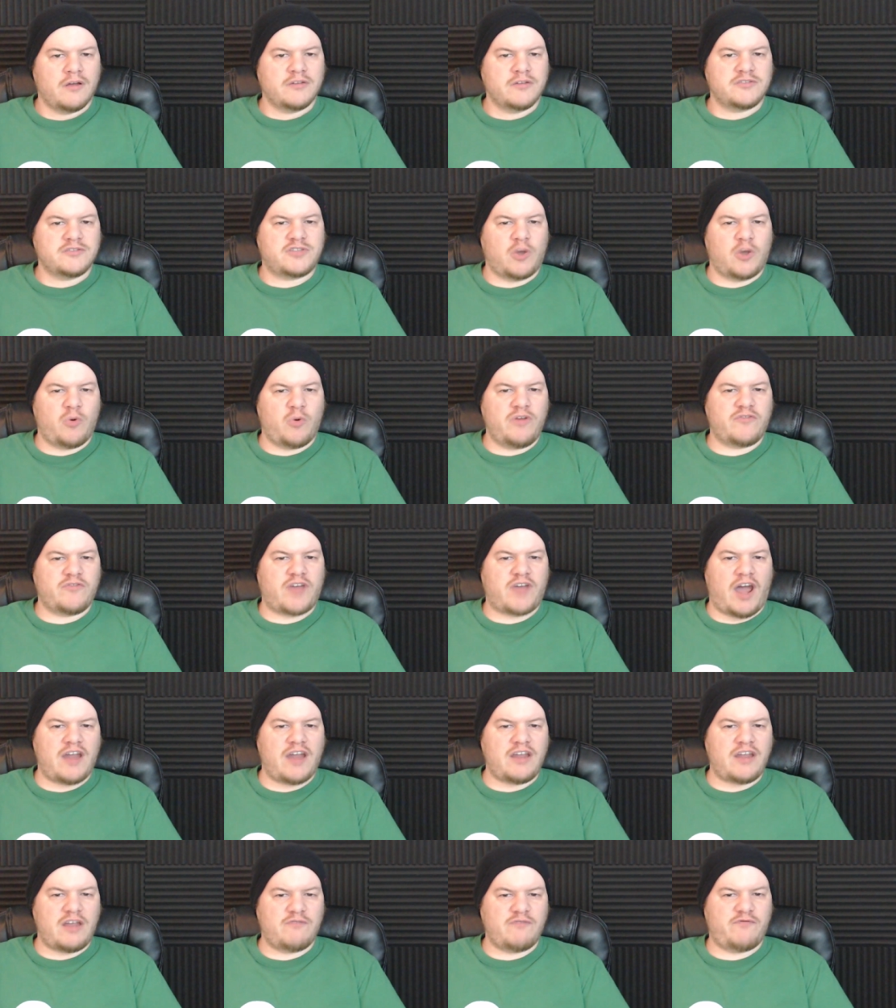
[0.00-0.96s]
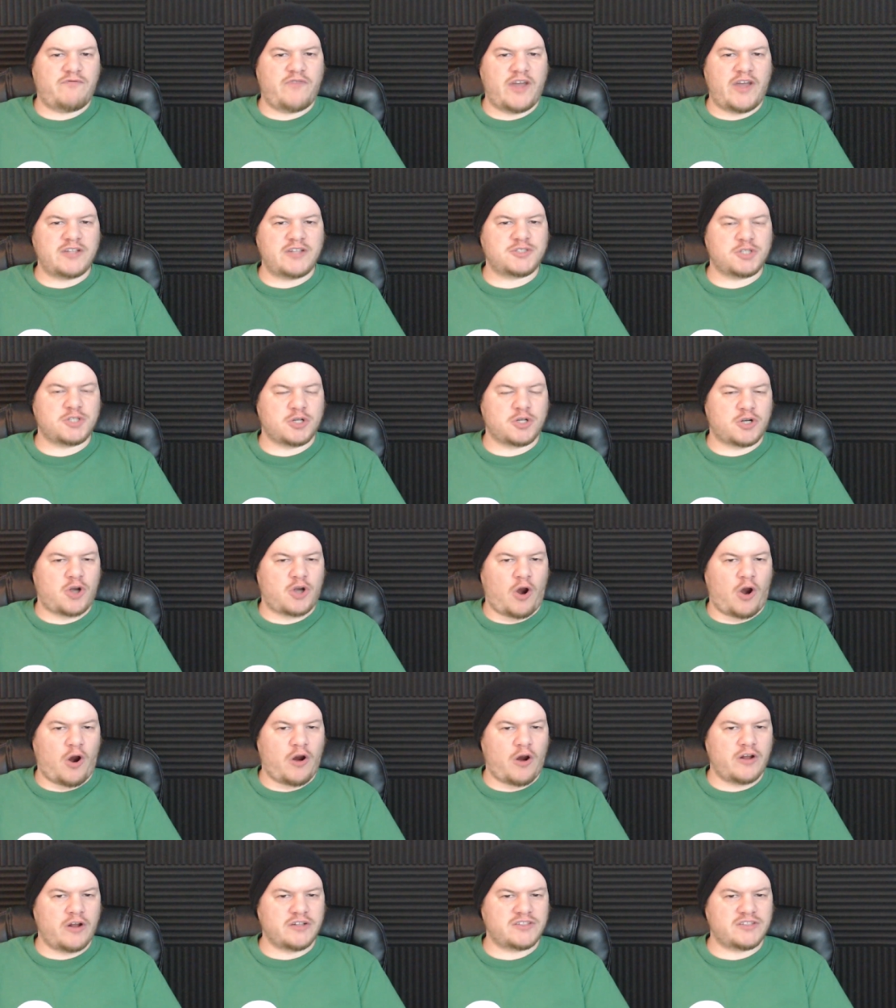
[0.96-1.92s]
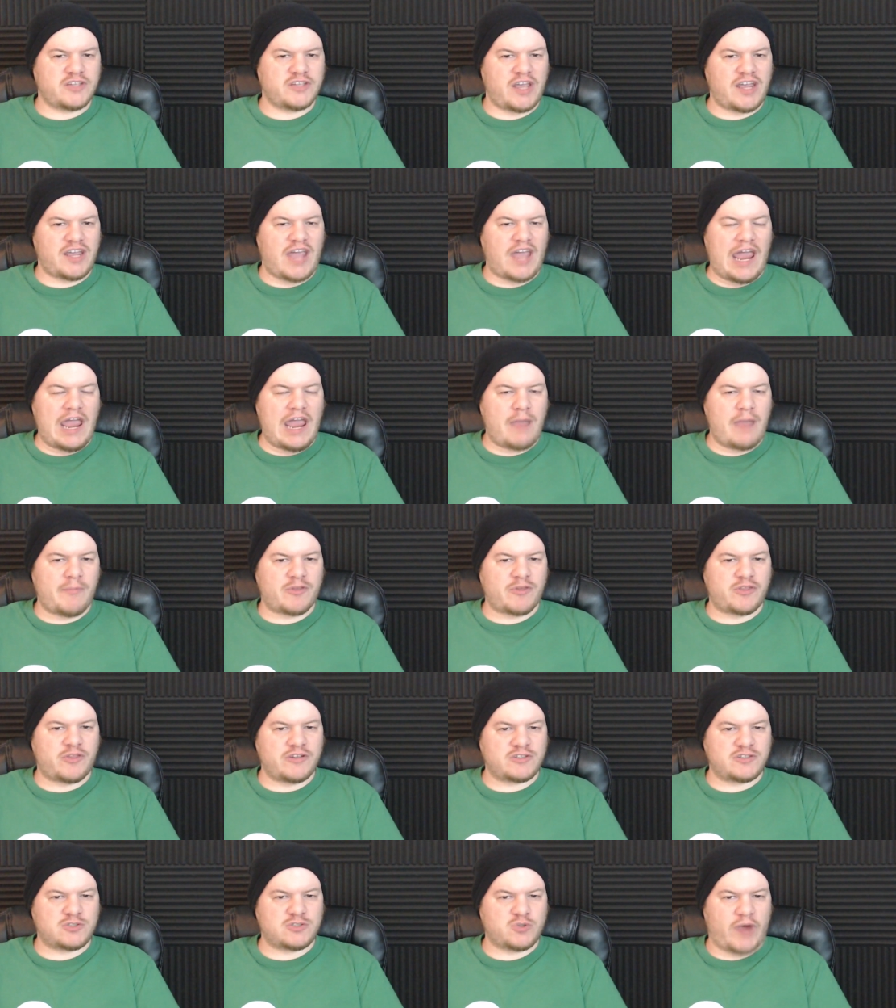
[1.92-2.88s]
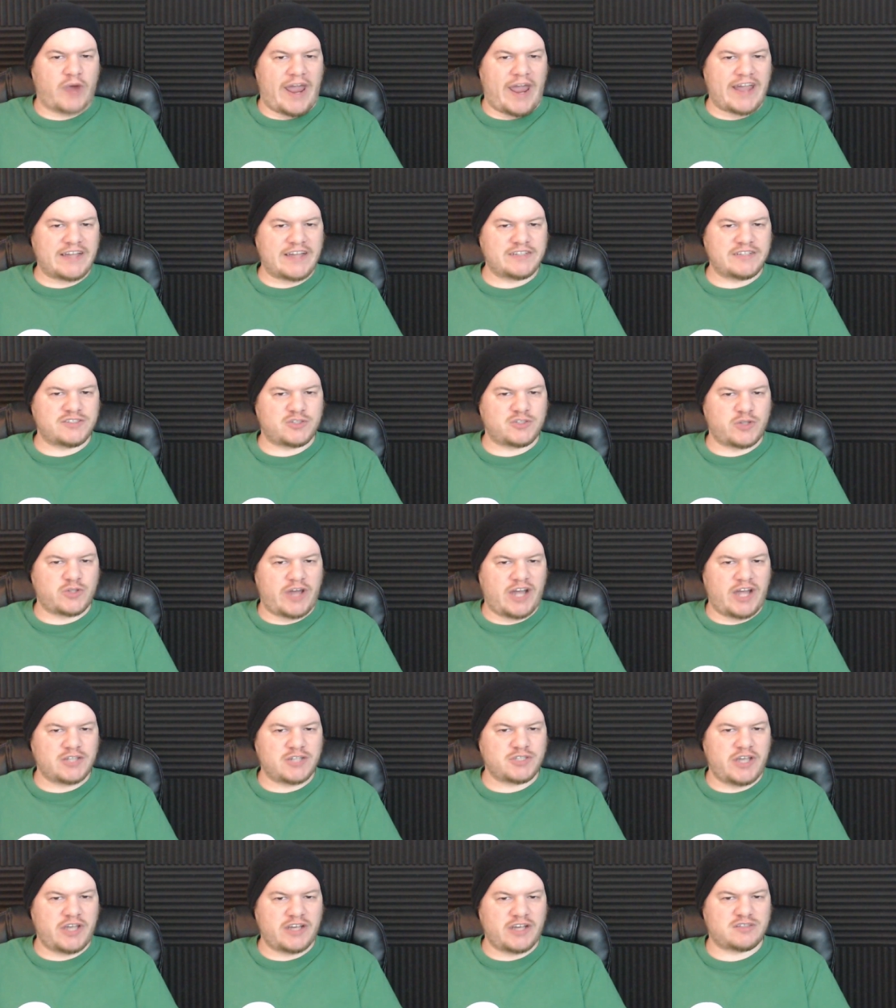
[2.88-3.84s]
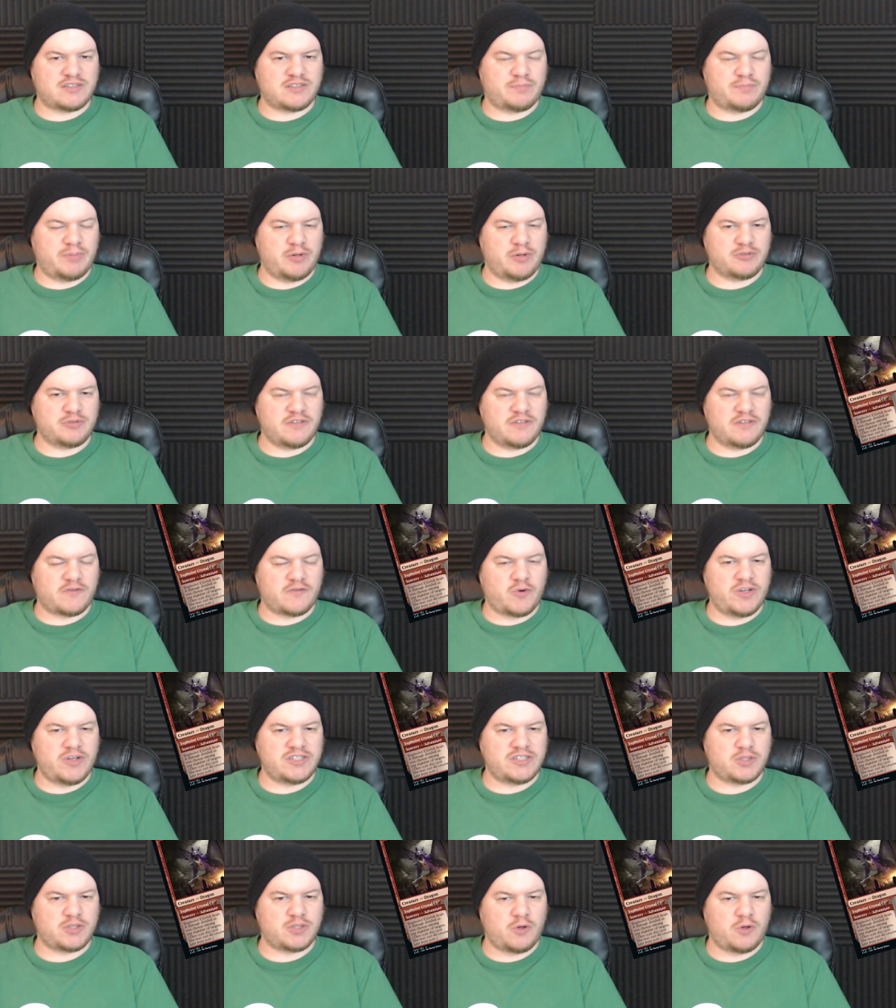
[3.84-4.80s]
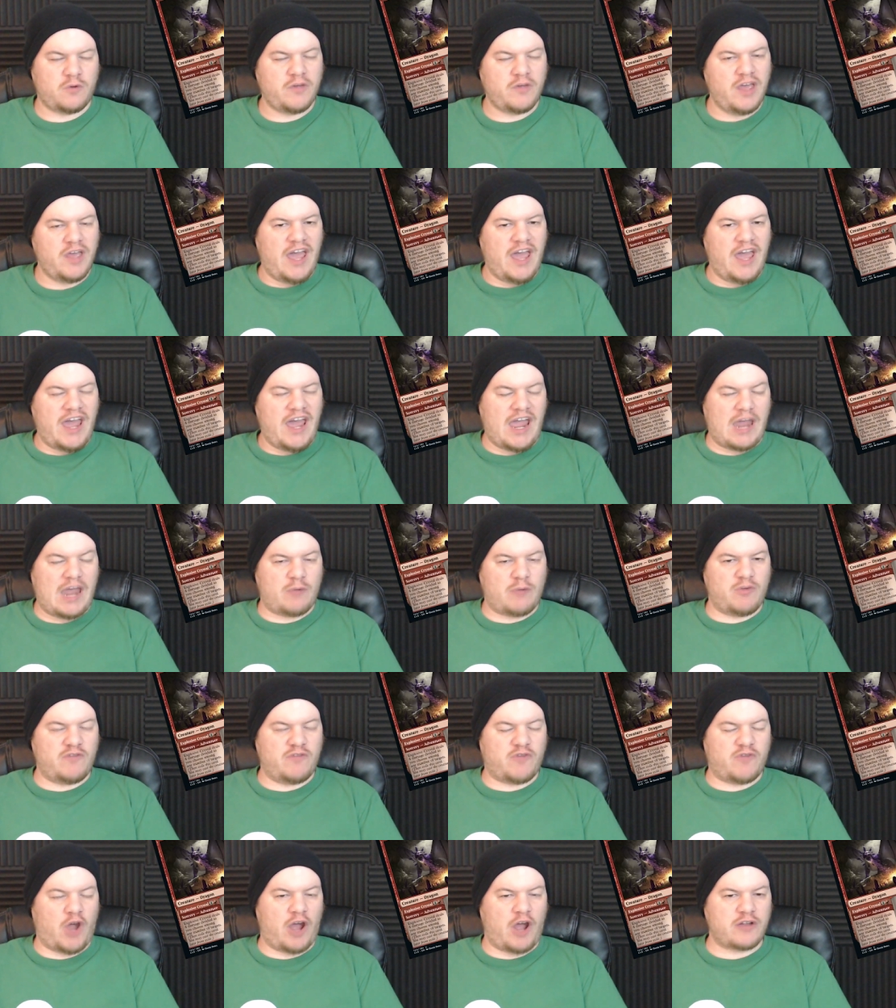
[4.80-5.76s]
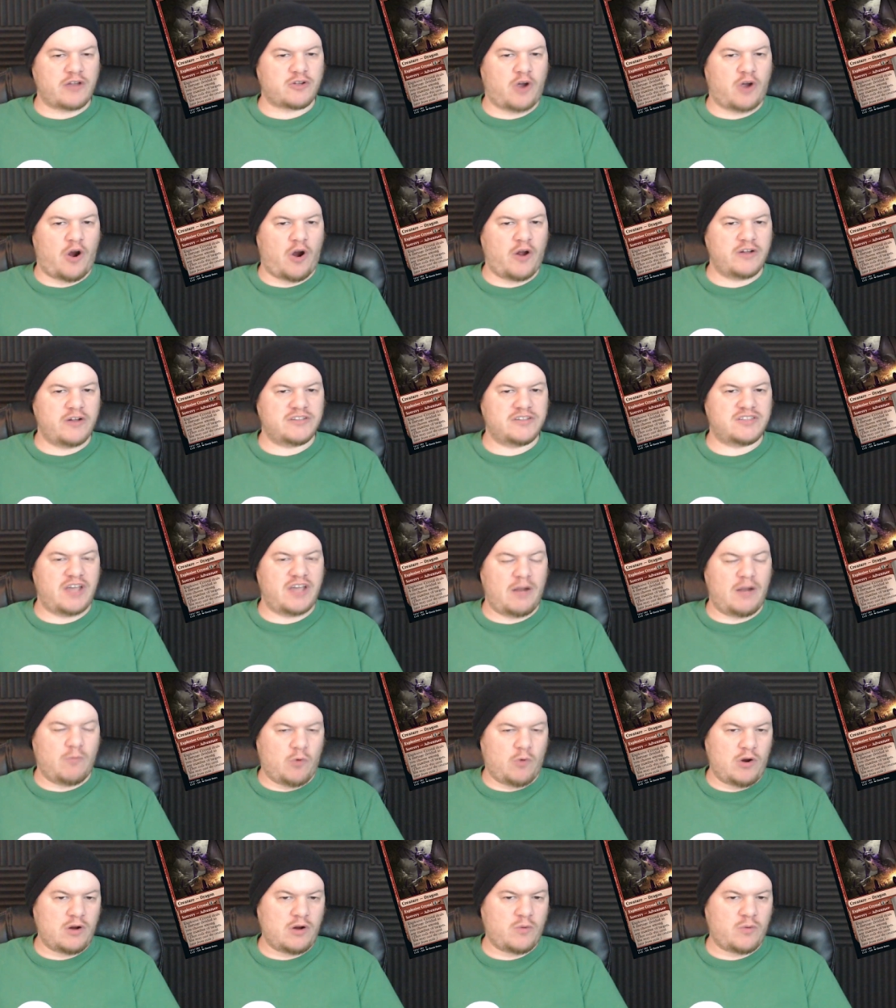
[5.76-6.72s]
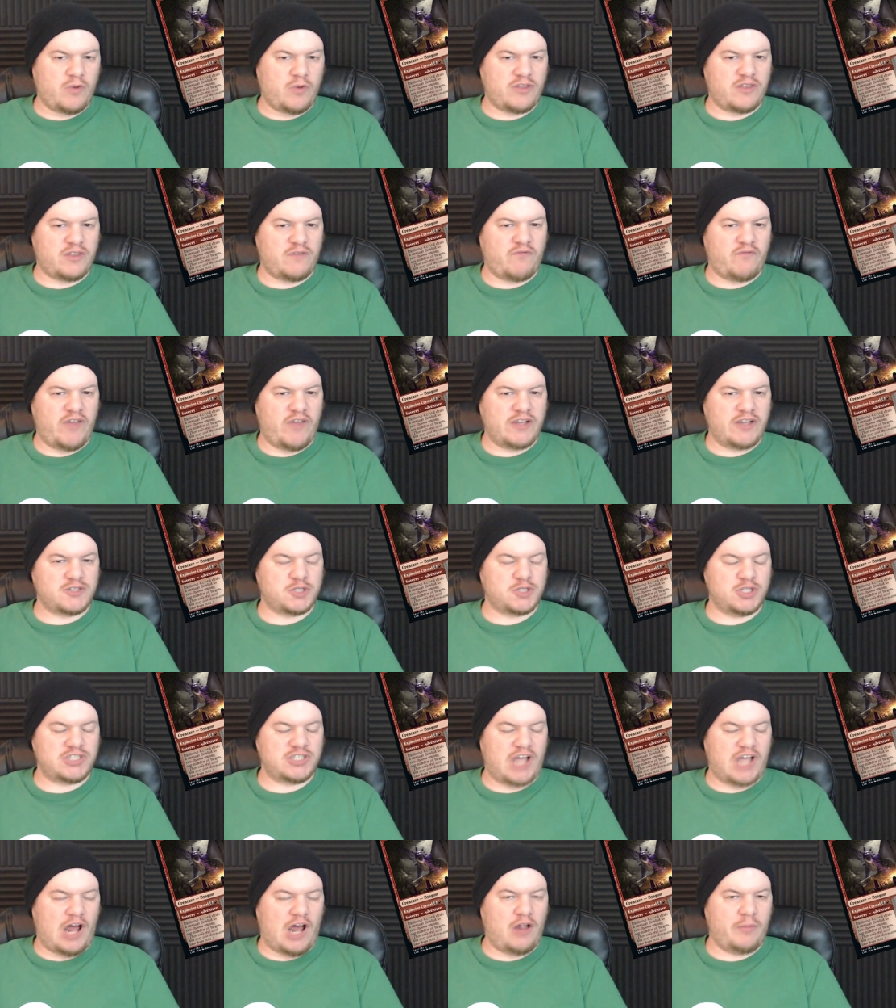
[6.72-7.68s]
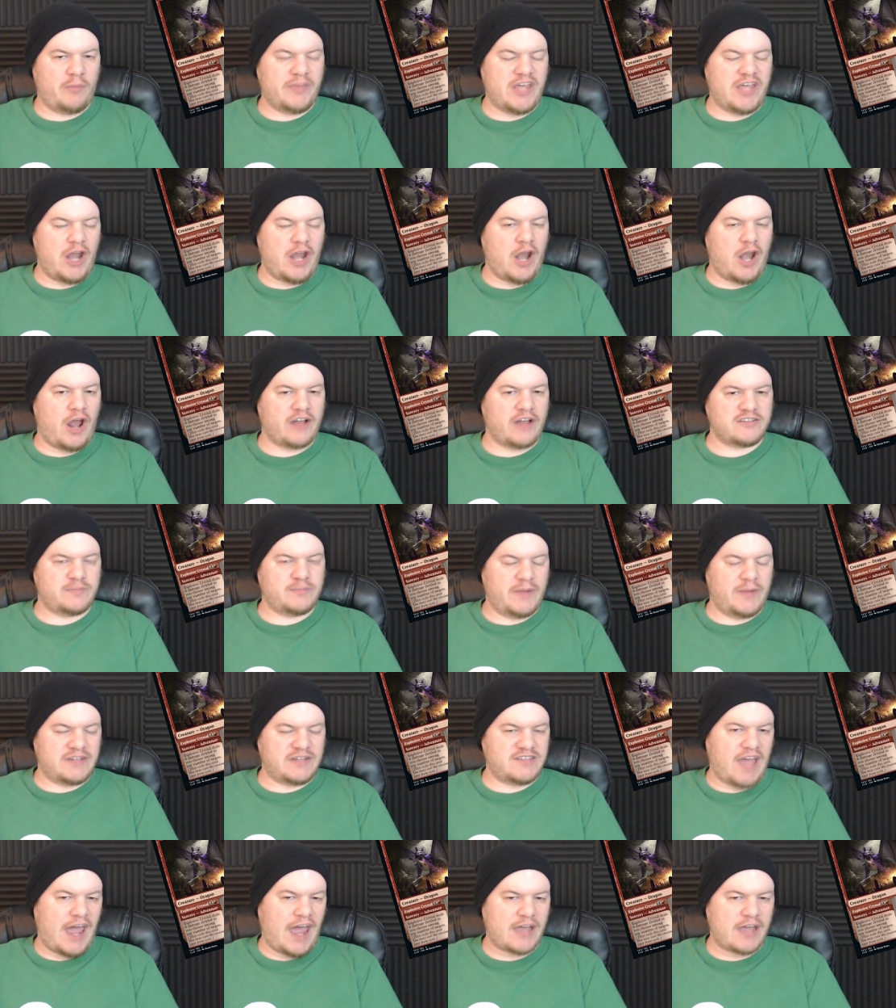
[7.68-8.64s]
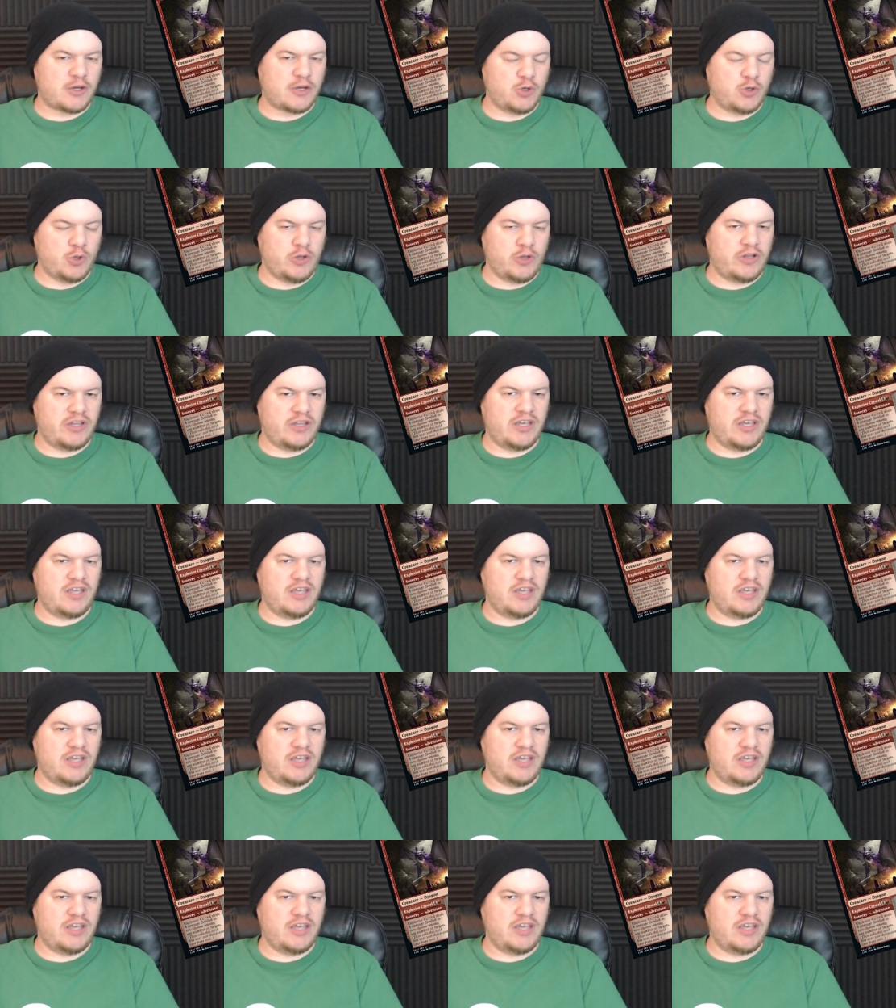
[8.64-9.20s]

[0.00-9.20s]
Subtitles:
So we've got adventure cards like Amethyst Dragon / Explosive Crystal, and we've got cards that work with adventures, albeit not spectacularly,